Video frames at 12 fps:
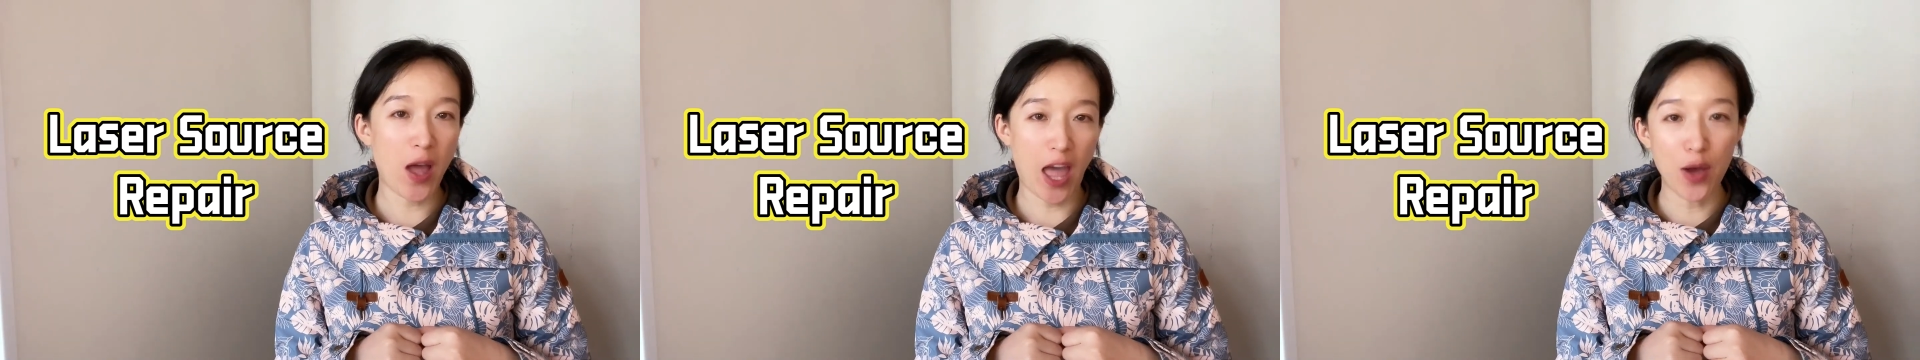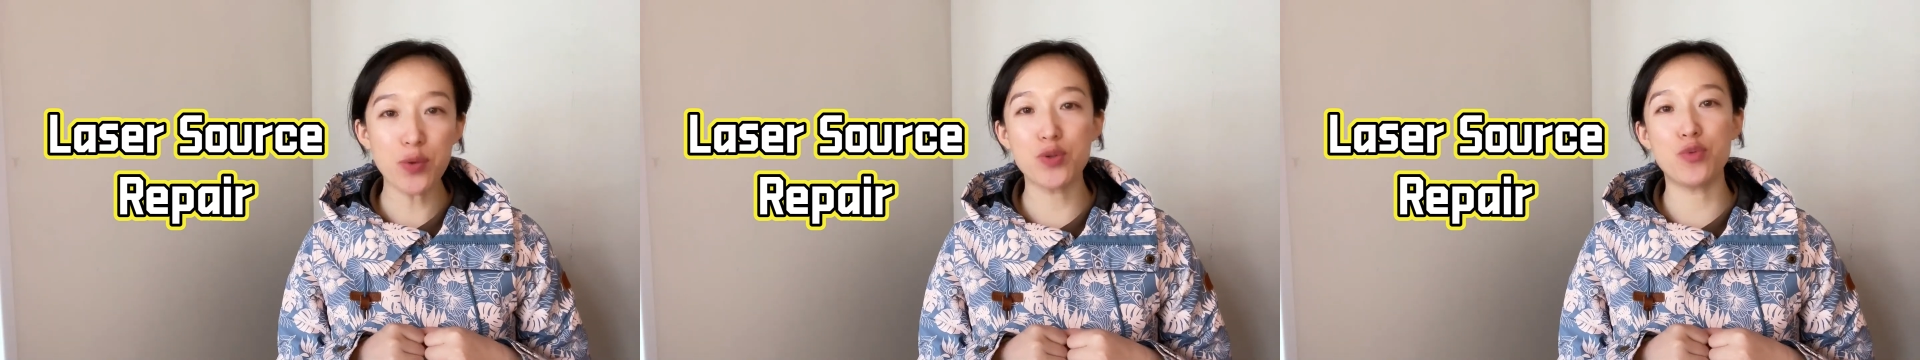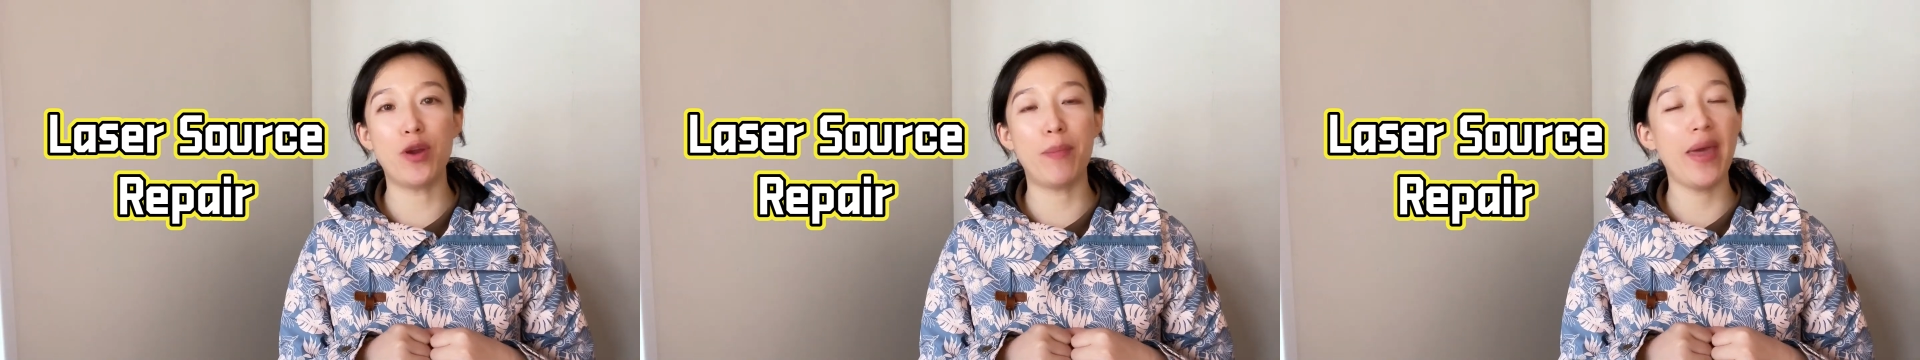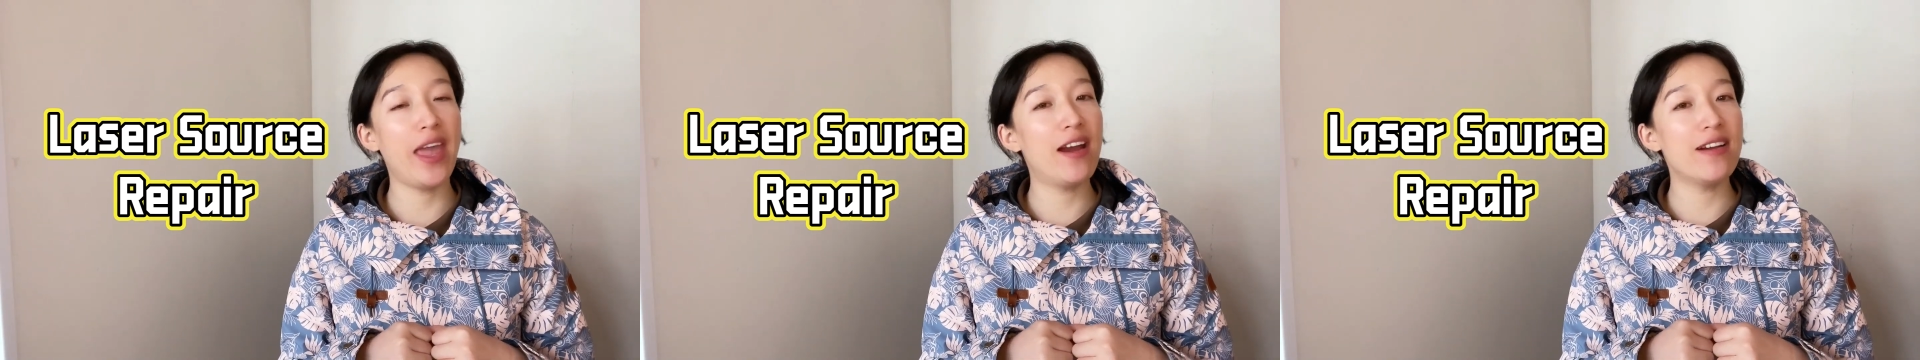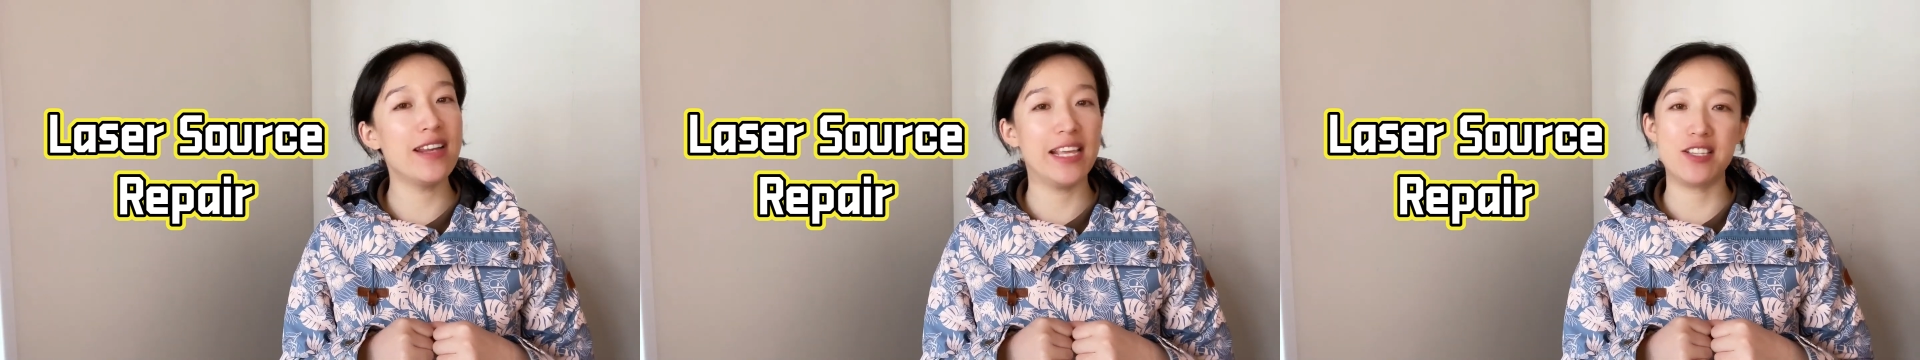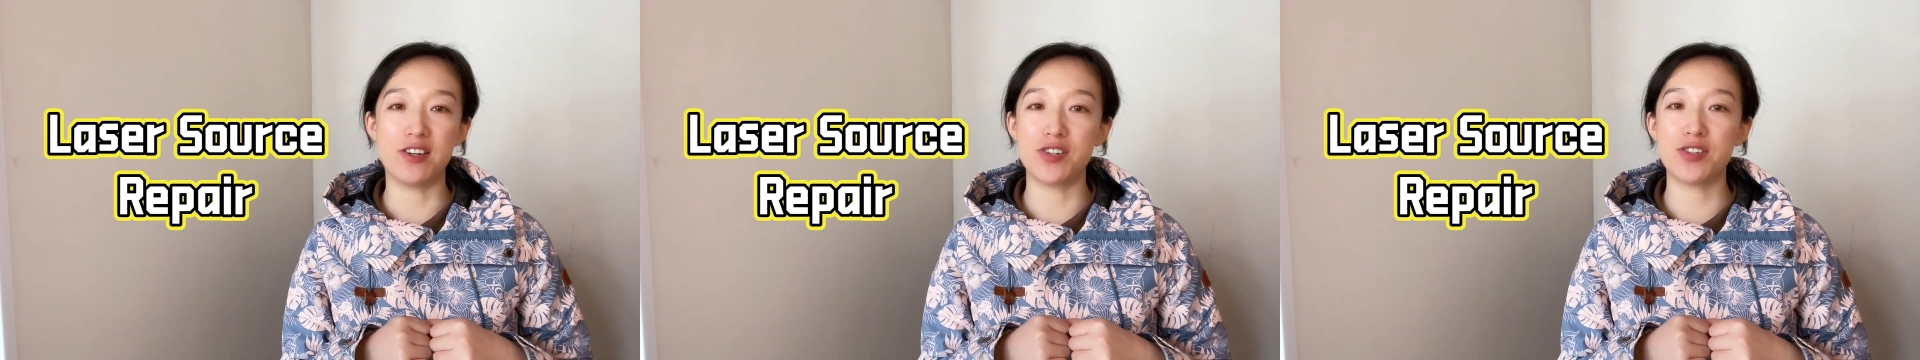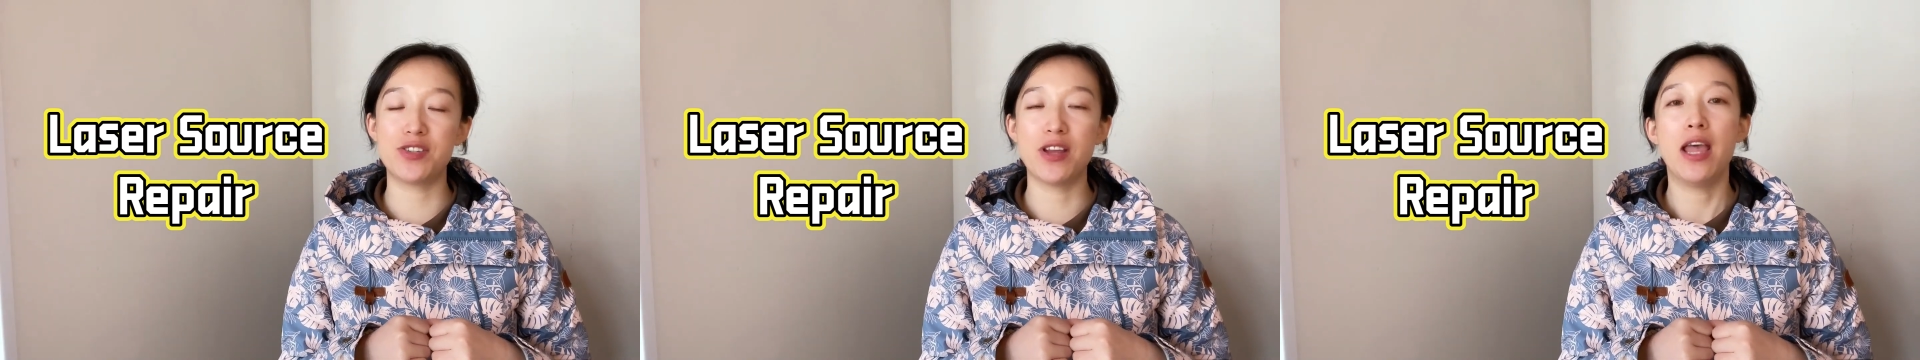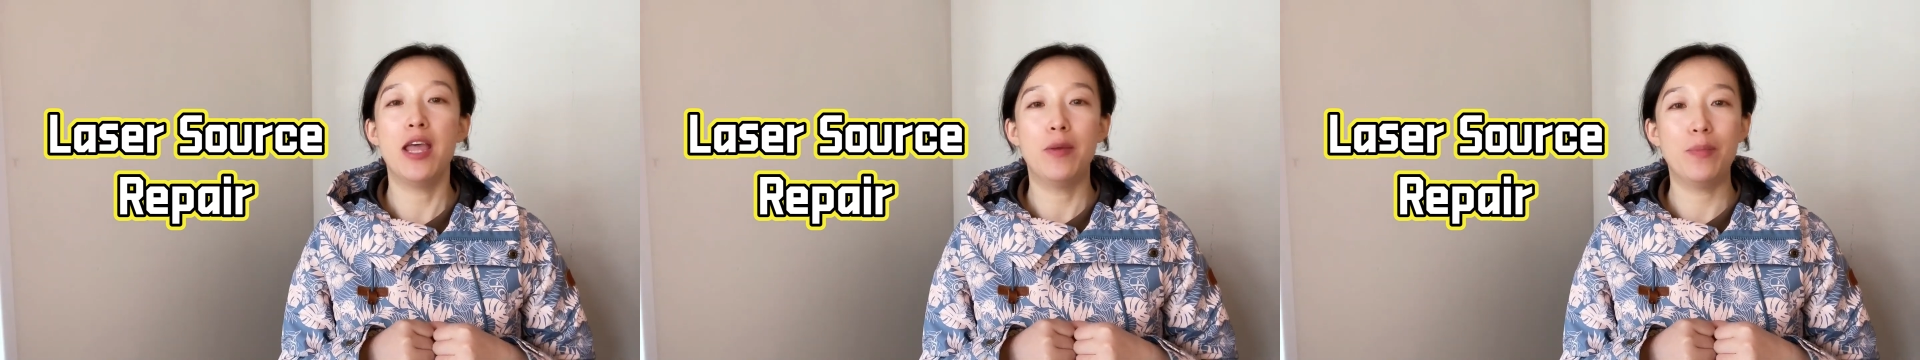how to repair lasers,